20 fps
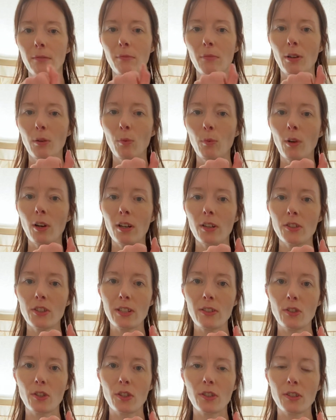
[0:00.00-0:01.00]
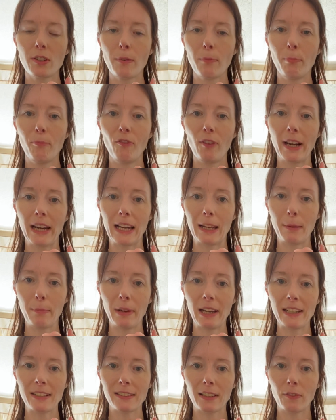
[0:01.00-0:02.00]
My watch is just a really
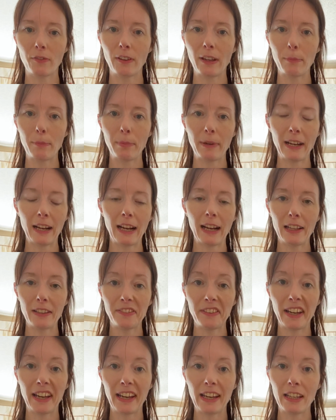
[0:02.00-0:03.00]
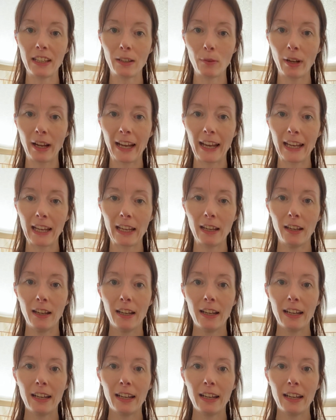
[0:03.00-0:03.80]
basic Fitbit. I had that anyway.